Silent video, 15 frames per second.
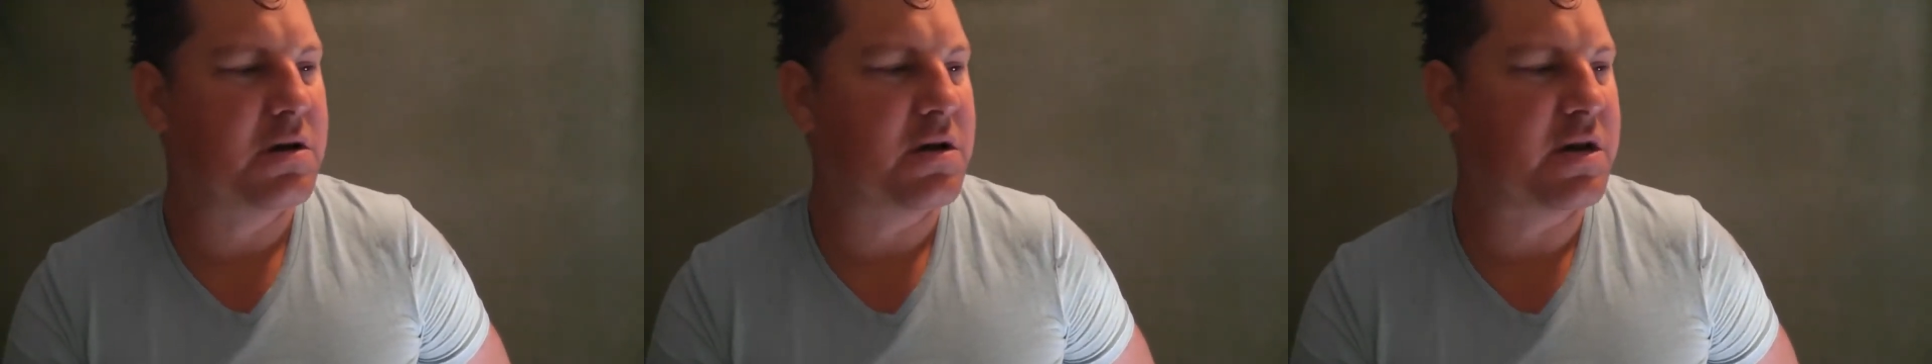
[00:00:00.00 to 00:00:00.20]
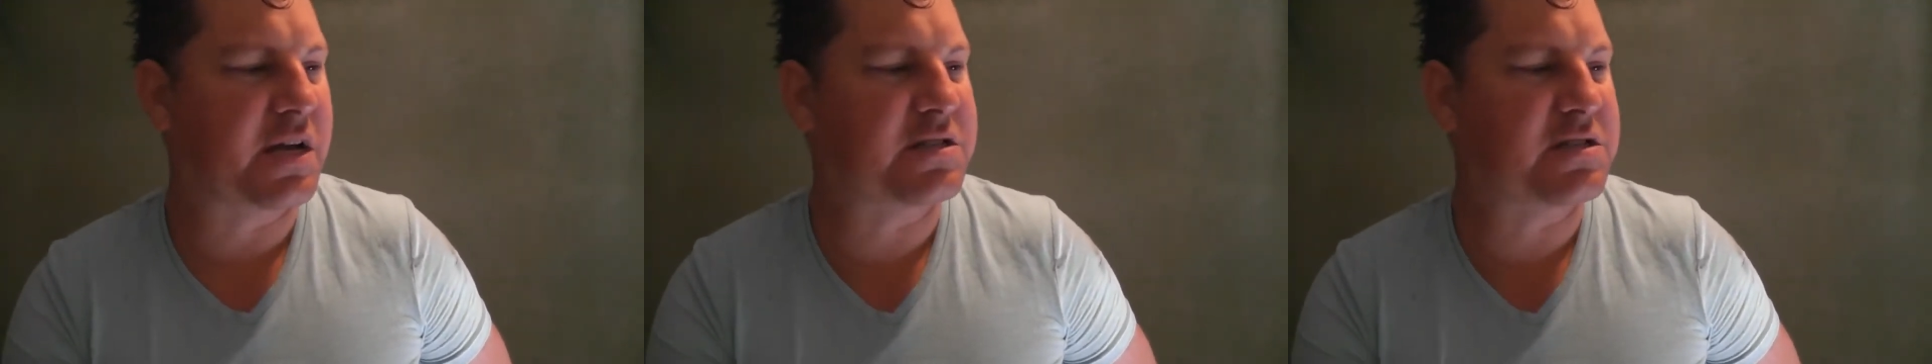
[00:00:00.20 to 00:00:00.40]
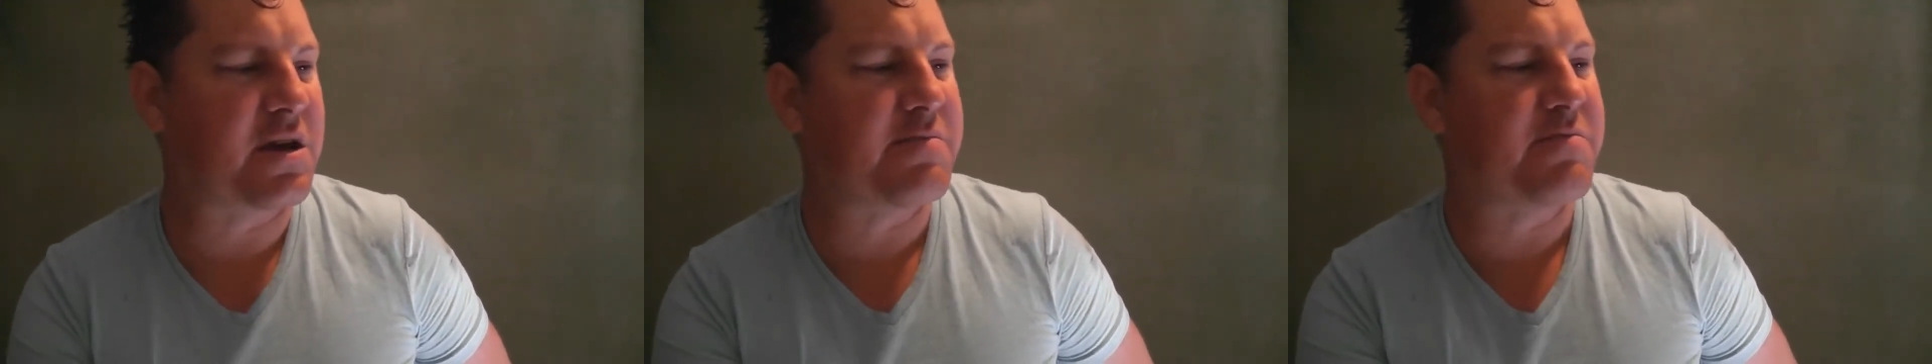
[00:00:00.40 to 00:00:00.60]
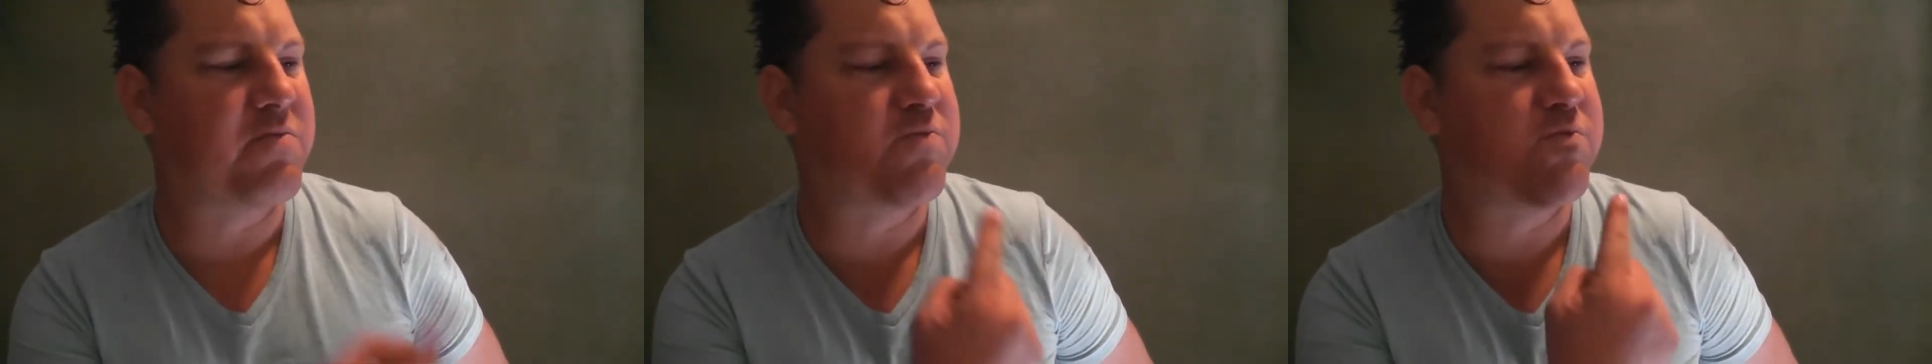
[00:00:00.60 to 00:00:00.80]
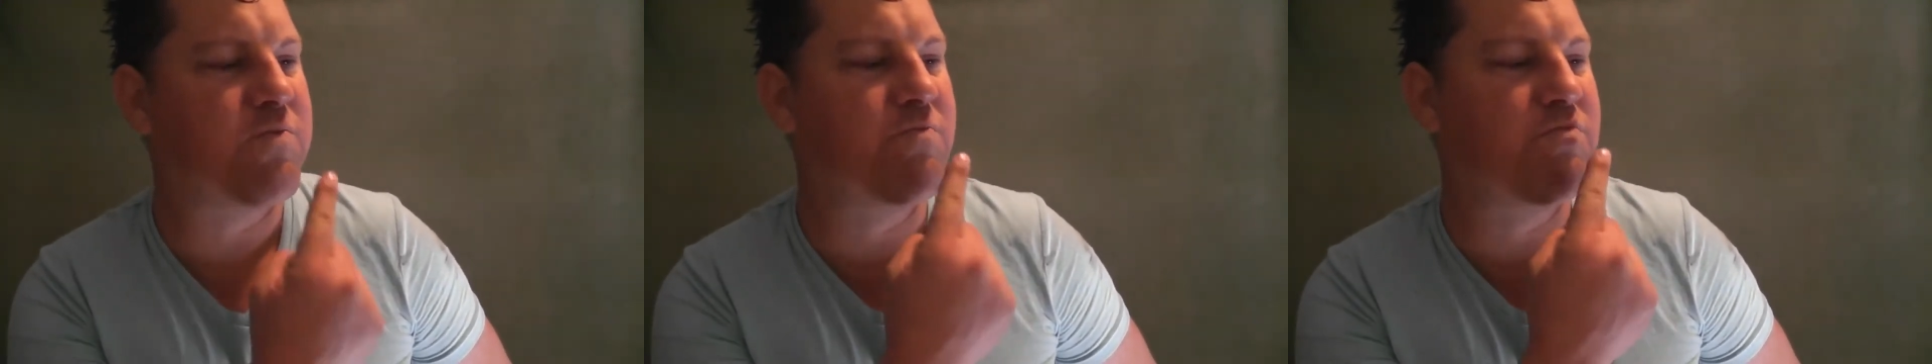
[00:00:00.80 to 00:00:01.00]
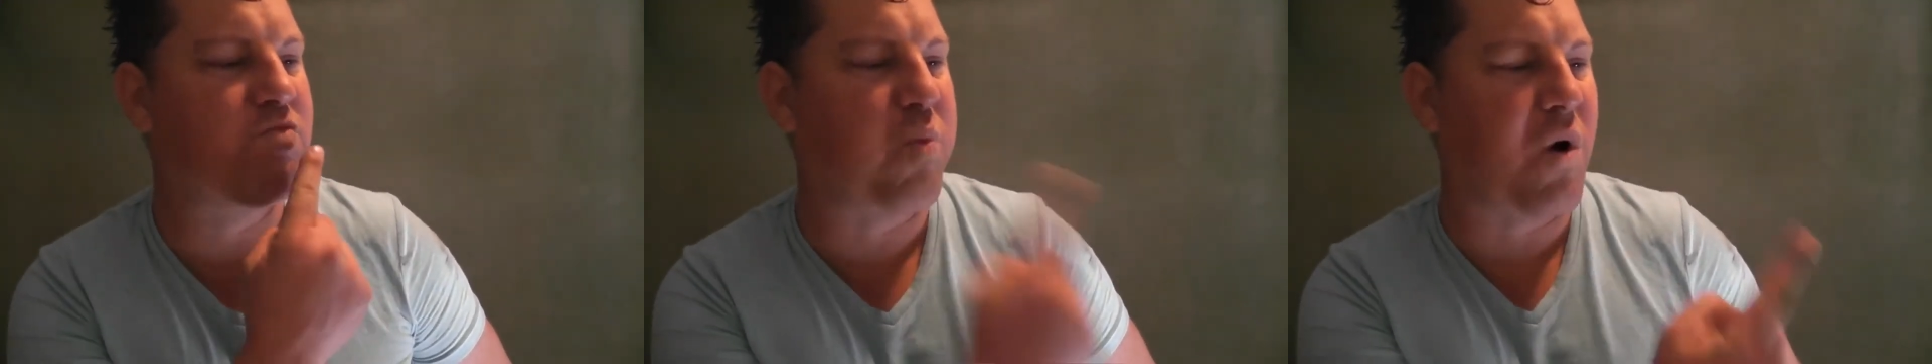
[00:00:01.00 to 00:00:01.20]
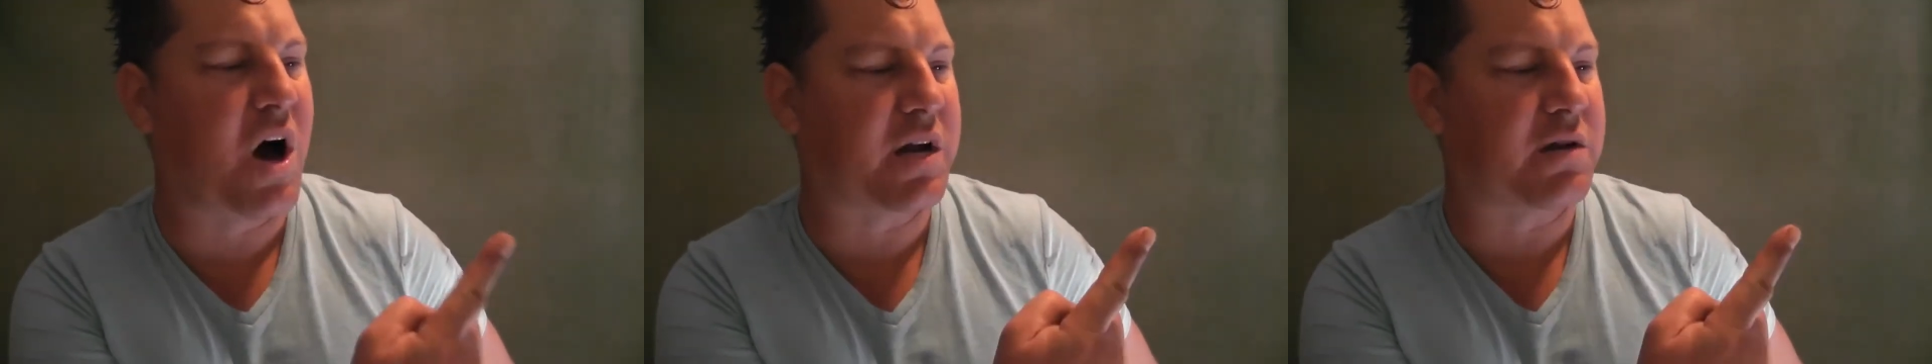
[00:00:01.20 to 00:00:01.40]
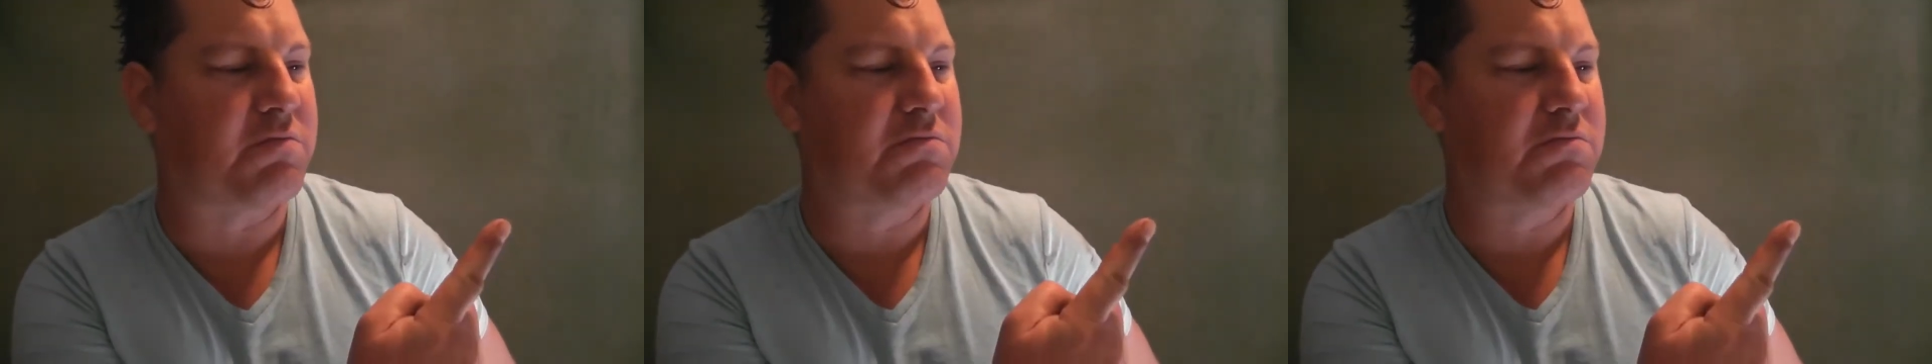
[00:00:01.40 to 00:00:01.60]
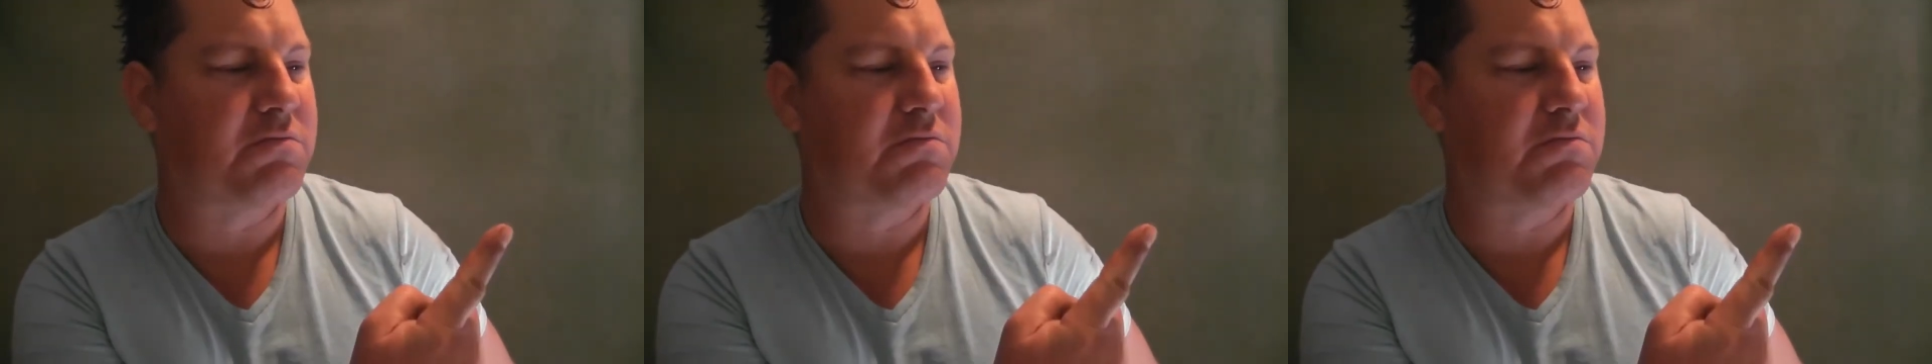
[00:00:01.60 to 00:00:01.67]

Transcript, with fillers: except one.